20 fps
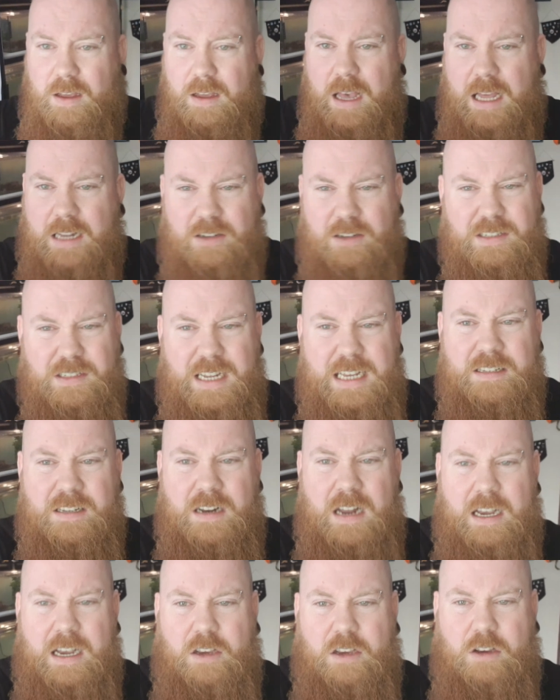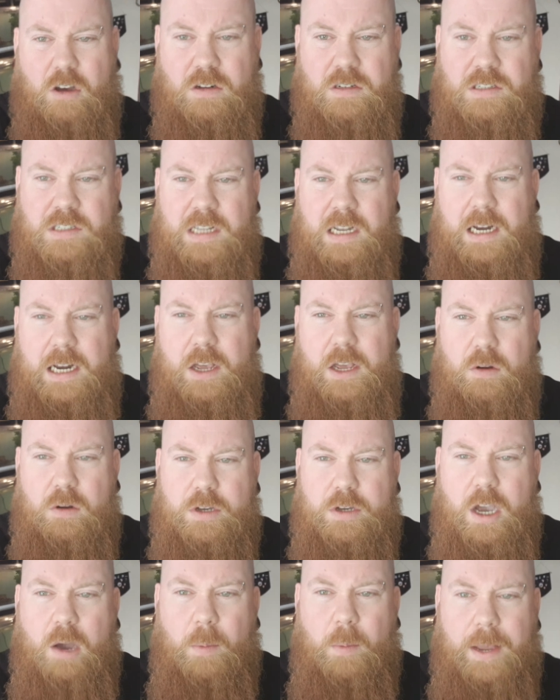as long as it isn't like constantly
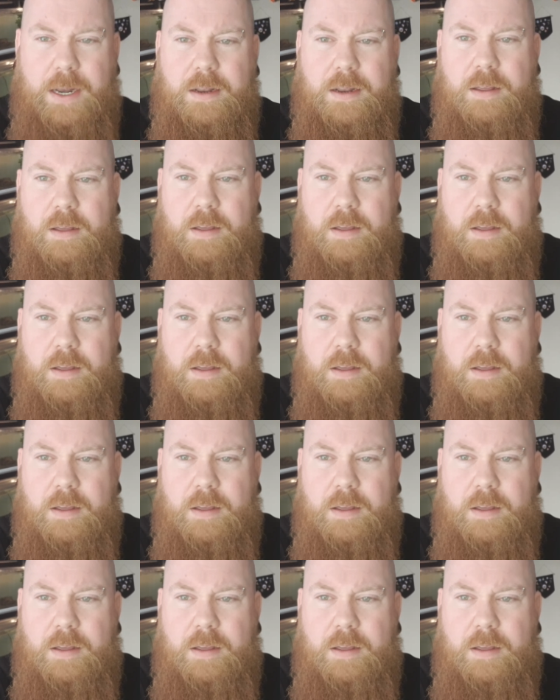ongoing,